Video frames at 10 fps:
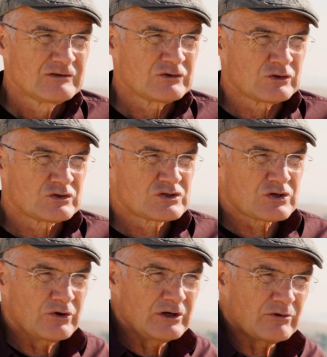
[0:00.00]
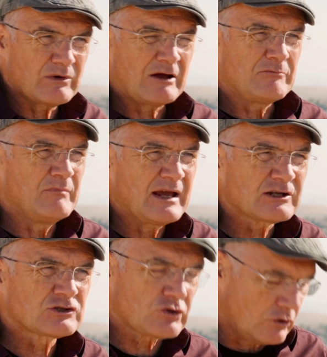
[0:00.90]
to turn around, make
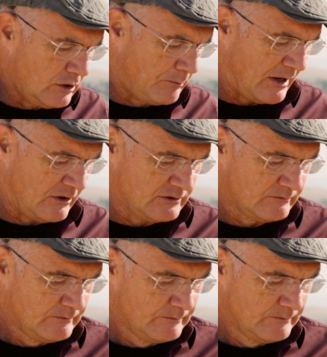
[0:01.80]
a turnabout,